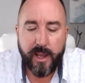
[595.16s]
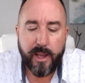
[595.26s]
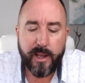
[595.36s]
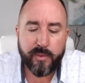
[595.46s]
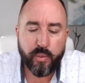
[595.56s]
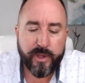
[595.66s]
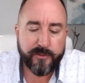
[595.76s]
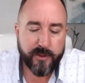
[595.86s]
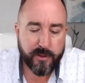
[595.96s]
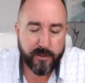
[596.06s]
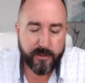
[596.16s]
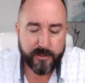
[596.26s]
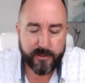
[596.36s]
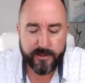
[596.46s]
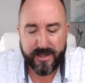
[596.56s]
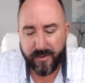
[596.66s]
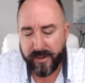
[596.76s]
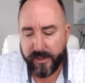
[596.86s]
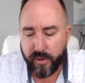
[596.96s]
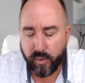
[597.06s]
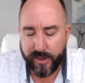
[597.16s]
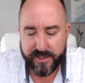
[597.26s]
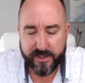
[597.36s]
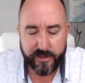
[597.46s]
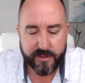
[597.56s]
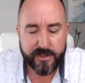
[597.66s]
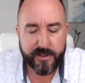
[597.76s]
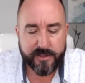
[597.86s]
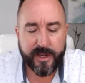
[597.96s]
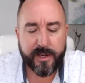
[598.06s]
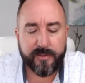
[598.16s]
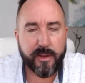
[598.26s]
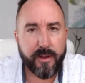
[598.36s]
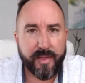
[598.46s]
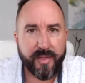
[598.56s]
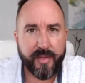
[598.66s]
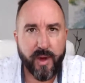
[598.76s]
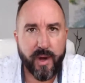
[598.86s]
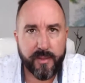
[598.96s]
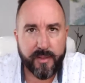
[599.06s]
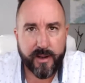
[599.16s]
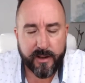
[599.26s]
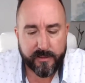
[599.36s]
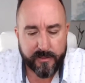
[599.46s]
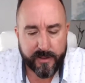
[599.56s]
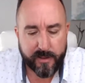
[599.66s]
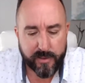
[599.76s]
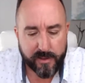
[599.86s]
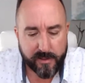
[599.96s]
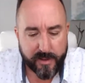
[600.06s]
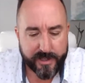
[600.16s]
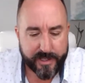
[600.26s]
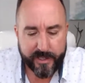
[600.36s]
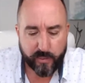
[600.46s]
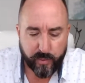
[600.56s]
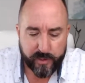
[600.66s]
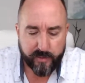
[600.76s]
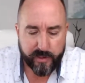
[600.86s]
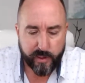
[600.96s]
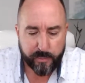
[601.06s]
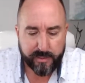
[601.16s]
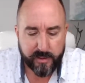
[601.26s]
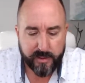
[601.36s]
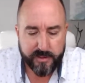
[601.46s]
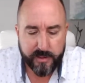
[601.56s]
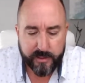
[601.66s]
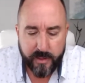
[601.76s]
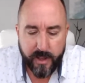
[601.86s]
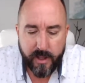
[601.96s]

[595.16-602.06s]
Ed Weaver, it's not really a question. It's just kind of a thought that I really like. Ed Weaver, I hope you're listening.